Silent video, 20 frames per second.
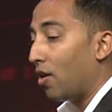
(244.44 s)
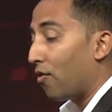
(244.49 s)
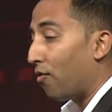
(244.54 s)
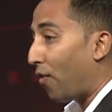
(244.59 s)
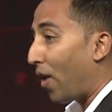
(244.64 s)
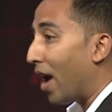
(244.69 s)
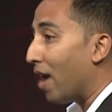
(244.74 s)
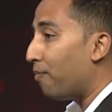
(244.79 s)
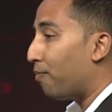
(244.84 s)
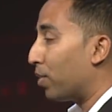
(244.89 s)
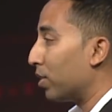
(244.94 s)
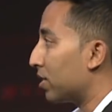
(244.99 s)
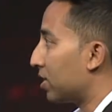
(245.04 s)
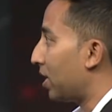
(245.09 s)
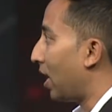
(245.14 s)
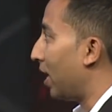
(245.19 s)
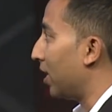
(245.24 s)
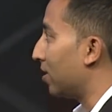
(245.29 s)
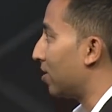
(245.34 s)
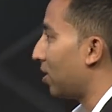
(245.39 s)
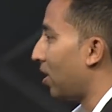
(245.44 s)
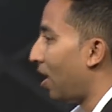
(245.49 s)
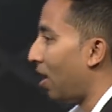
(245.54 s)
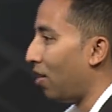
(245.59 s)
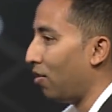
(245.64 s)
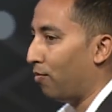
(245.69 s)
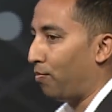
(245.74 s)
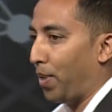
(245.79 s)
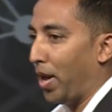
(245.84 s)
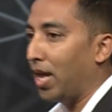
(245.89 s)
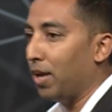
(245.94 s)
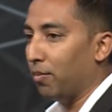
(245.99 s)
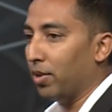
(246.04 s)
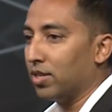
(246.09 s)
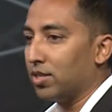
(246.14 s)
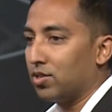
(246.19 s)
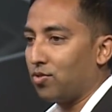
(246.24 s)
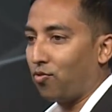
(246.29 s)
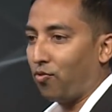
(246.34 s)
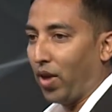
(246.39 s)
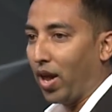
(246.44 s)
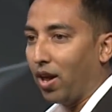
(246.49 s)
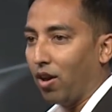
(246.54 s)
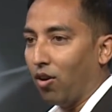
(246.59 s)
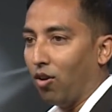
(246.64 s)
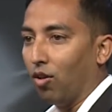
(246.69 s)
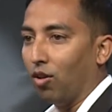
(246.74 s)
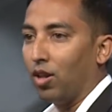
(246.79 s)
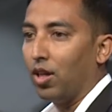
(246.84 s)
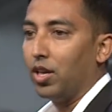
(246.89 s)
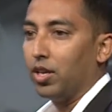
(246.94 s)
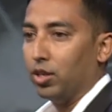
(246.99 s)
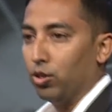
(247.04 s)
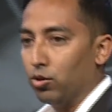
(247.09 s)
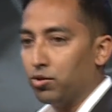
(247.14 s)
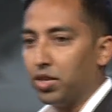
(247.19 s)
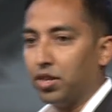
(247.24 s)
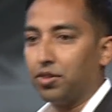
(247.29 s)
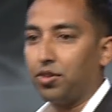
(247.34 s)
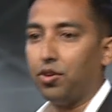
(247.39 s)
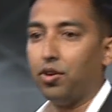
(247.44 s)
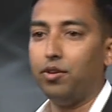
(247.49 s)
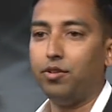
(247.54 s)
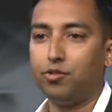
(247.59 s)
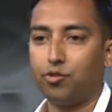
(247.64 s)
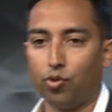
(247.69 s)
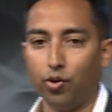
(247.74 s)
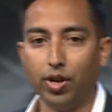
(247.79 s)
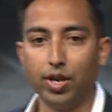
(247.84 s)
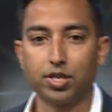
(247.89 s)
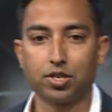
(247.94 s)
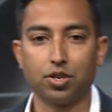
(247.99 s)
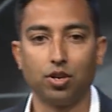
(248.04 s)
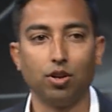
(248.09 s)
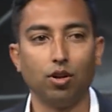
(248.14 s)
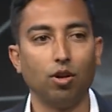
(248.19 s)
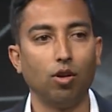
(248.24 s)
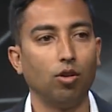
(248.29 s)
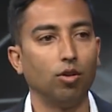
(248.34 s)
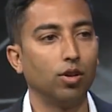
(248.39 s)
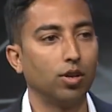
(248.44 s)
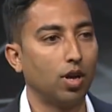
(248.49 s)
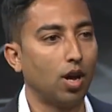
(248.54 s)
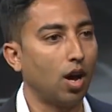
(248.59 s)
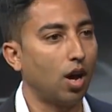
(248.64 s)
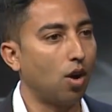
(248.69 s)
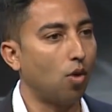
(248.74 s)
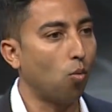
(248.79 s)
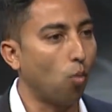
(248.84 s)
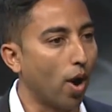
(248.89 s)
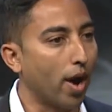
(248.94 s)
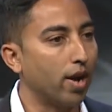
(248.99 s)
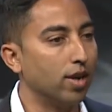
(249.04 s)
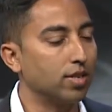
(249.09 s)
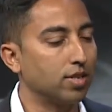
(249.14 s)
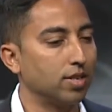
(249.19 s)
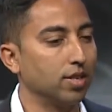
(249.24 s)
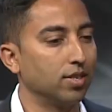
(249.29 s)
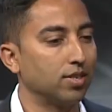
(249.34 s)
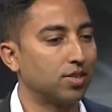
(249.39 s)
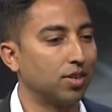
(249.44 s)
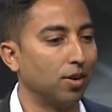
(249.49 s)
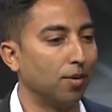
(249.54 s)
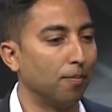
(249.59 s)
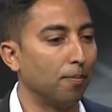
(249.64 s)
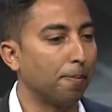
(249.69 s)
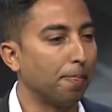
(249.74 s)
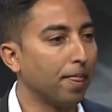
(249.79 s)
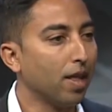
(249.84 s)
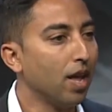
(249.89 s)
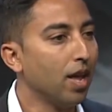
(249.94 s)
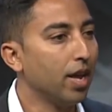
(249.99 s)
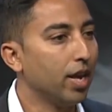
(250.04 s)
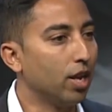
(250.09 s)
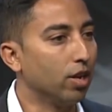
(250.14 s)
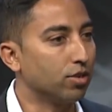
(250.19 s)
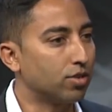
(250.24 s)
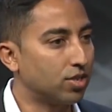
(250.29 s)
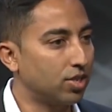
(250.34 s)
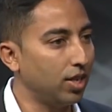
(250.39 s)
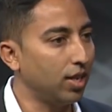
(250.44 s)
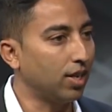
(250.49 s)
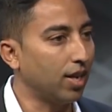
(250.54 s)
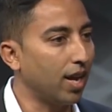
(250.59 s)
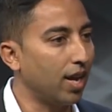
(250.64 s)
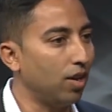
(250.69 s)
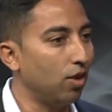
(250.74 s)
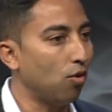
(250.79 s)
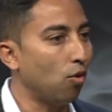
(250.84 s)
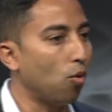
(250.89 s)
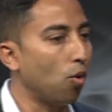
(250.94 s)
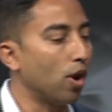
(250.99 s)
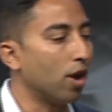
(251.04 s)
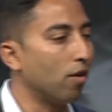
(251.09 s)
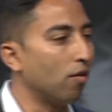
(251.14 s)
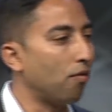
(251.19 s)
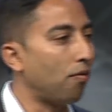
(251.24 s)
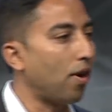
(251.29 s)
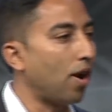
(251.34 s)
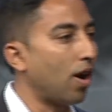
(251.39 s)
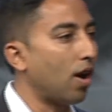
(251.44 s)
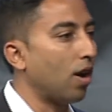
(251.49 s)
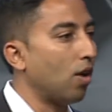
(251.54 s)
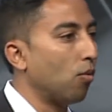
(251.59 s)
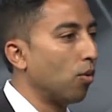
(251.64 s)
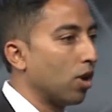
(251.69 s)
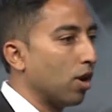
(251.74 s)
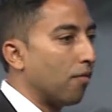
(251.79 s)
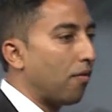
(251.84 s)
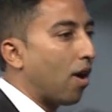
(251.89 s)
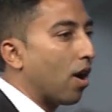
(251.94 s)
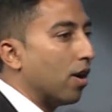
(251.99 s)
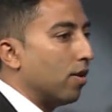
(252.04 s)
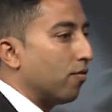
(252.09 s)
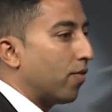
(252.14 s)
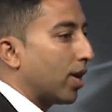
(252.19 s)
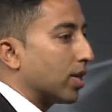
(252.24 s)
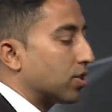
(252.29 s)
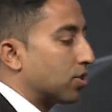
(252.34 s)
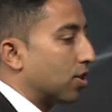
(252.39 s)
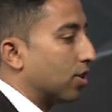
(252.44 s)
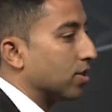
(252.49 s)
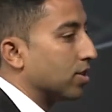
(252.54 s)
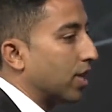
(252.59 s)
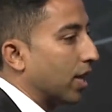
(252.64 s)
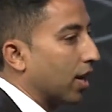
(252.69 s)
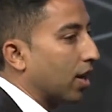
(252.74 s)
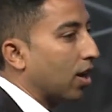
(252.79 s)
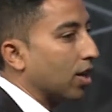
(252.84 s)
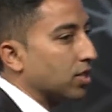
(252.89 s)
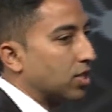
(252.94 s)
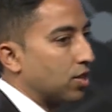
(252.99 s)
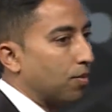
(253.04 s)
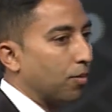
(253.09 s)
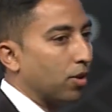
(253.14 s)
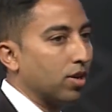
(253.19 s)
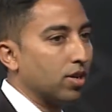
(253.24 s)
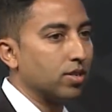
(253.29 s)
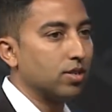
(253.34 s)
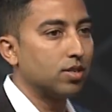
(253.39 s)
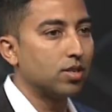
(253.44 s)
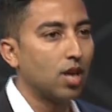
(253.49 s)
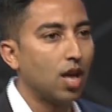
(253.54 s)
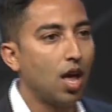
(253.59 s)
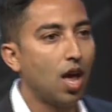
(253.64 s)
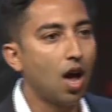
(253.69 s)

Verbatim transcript: 5% of payments fail using the traditional wire system. Seagate, one of our investors and customers,